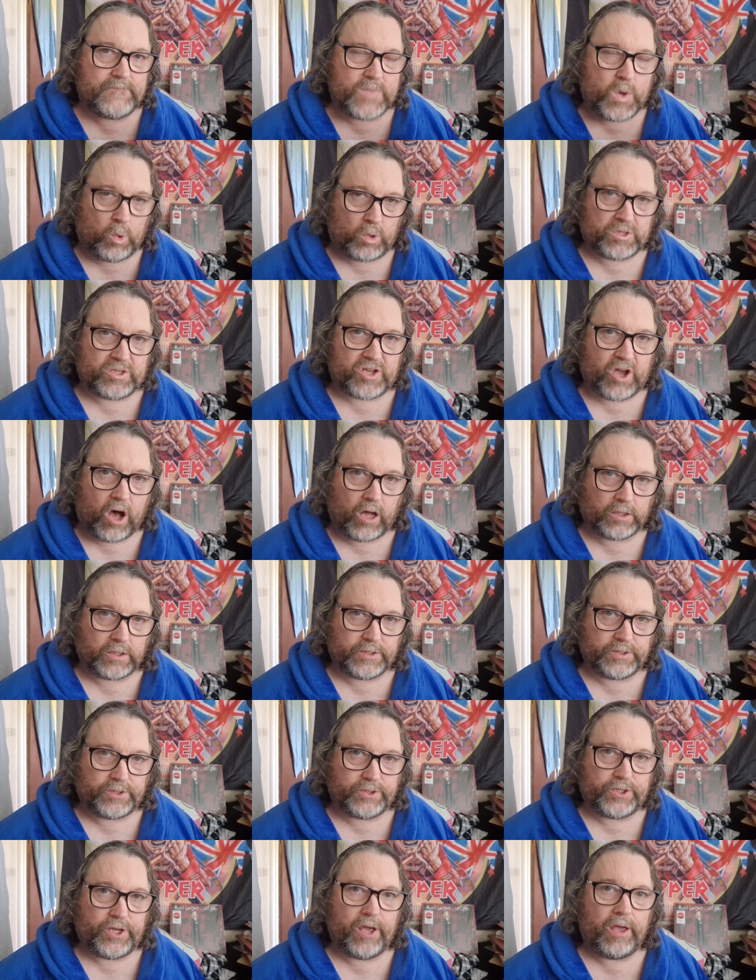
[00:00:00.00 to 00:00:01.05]
One's
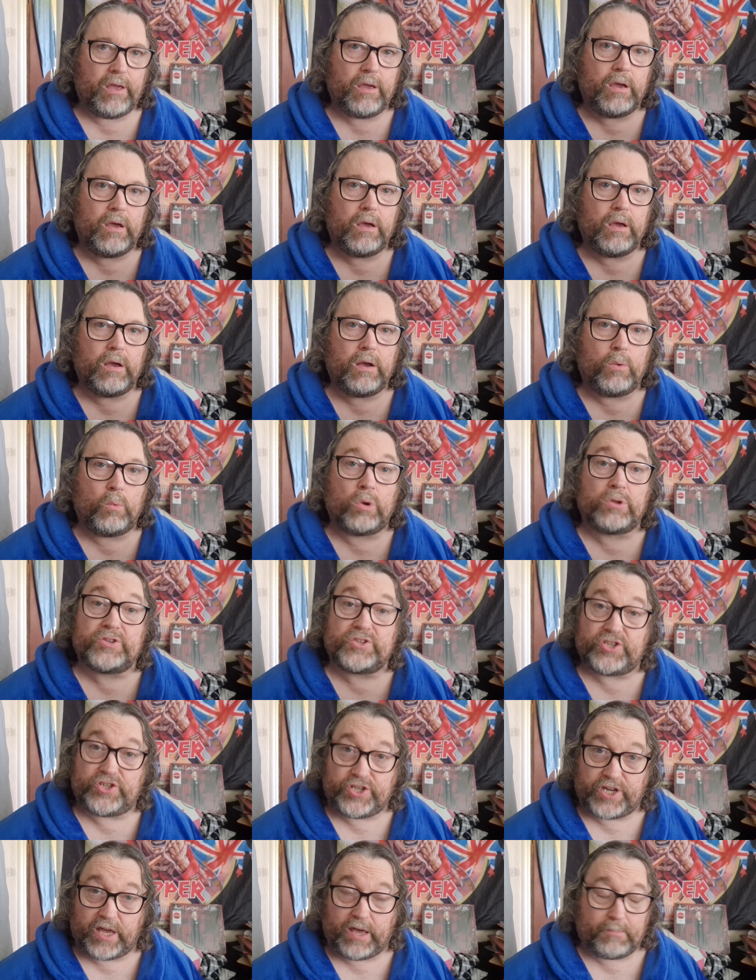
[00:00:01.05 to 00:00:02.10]
Holland, one's
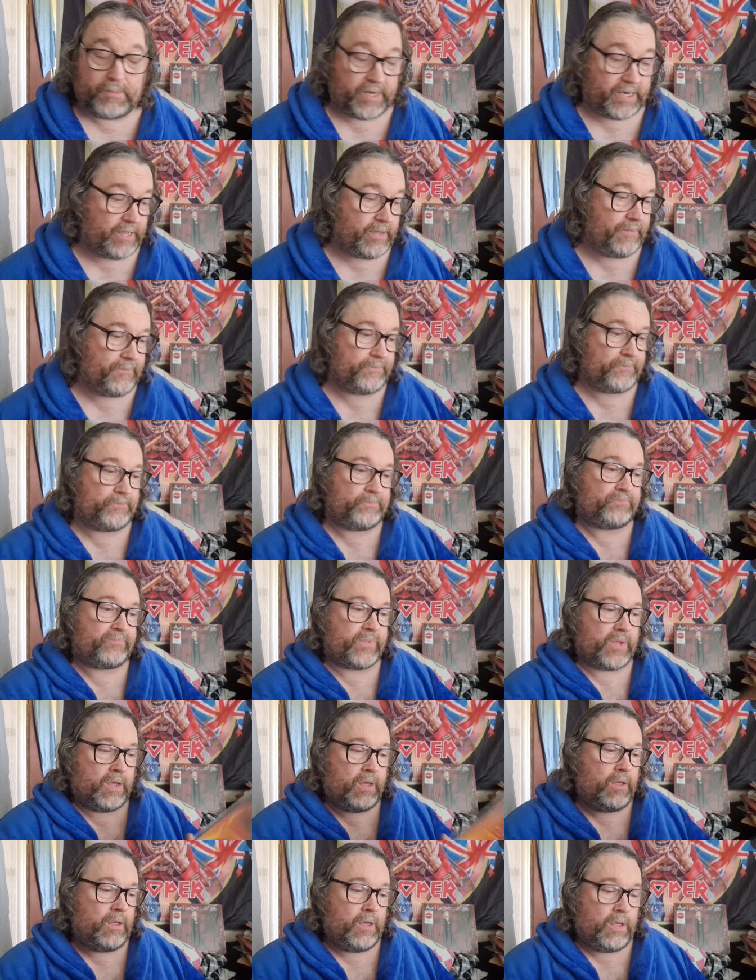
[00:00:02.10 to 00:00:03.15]
Germany.
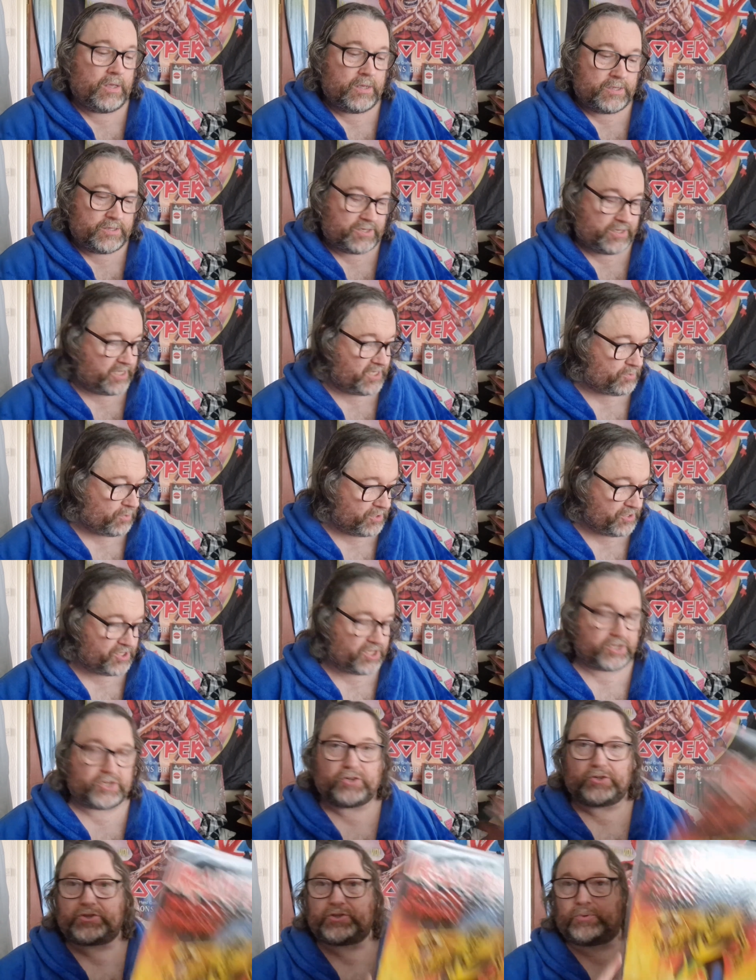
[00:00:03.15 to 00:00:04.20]
So this one's the
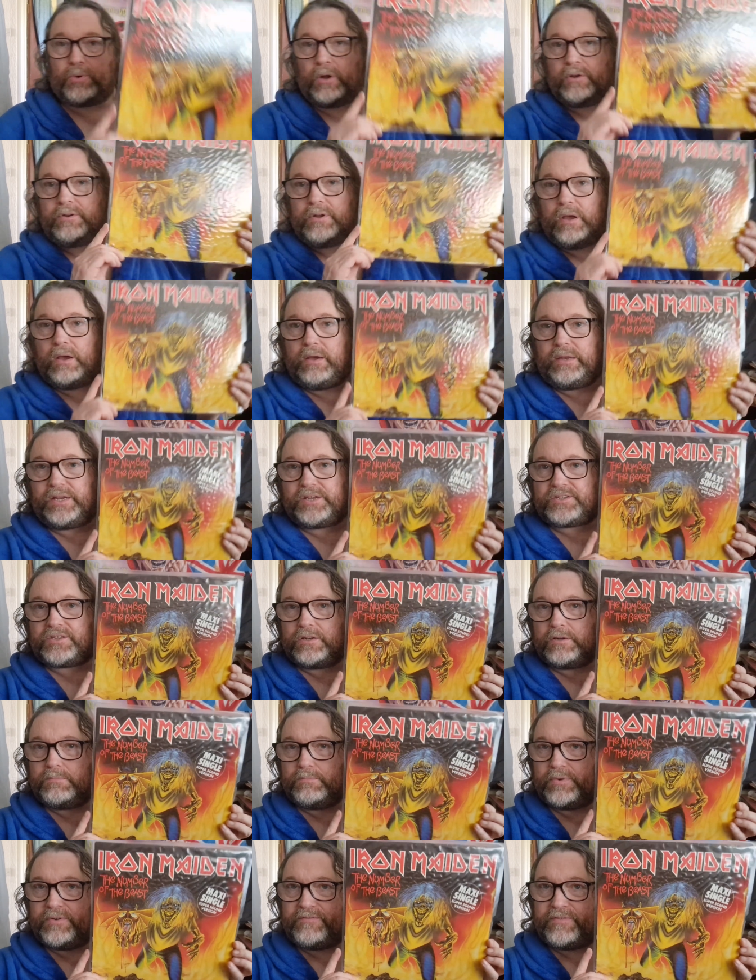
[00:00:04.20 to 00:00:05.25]
Dutch one, and it's the
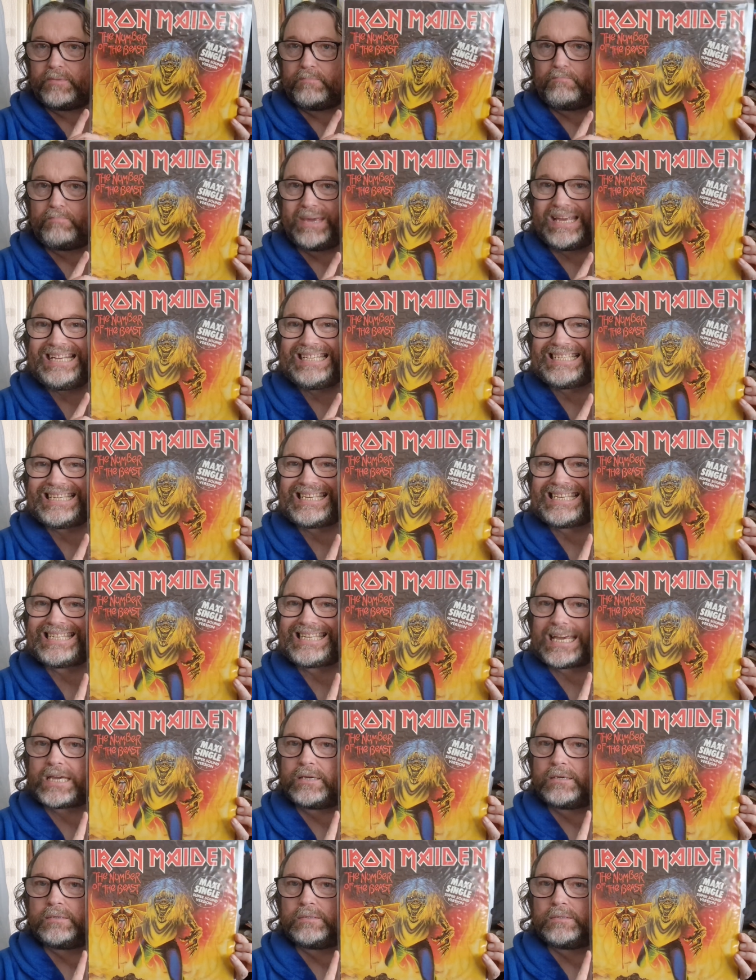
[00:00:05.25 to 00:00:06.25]
Number of the Beast.